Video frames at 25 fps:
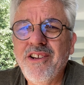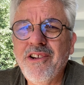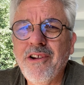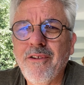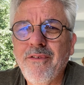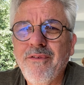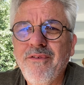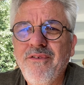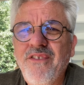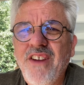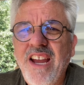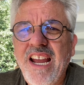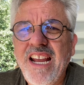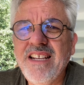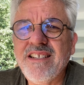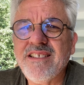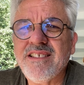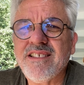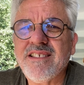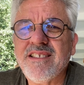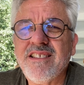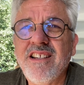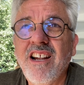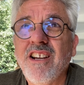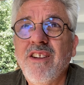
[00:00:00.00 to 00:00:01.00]
in our face.
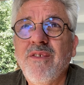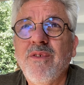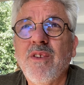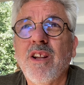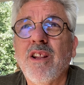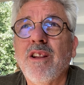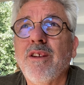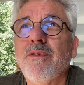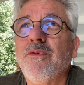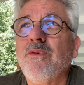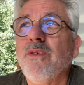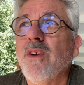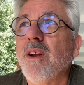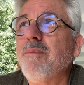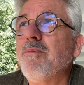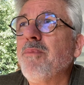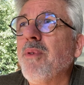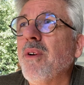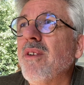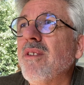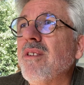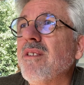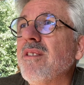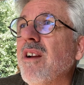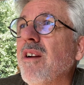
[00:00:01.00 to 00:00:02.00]
It's not even on the front
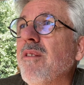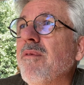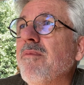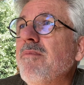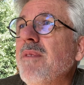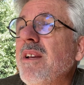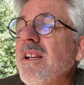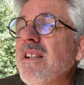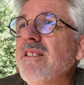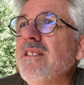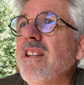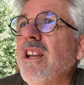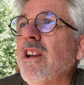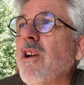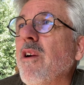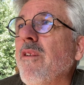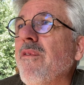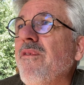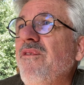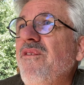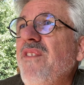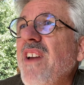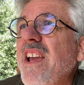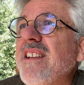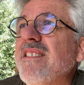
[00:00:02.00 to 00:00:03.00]
burner. It's like our
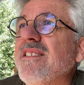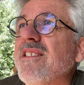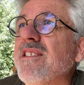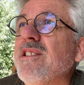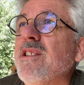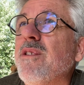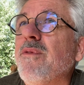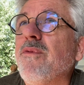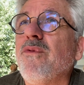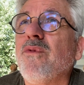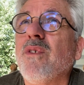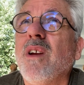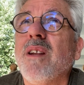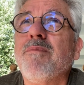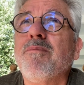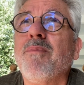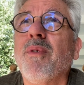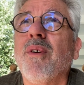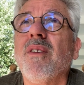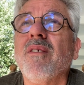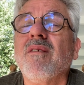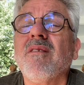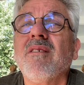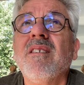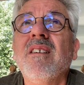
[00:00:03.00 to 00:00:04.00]
face is the front
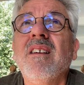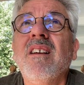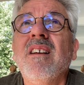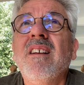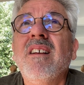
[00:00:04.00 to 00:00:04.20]
burner,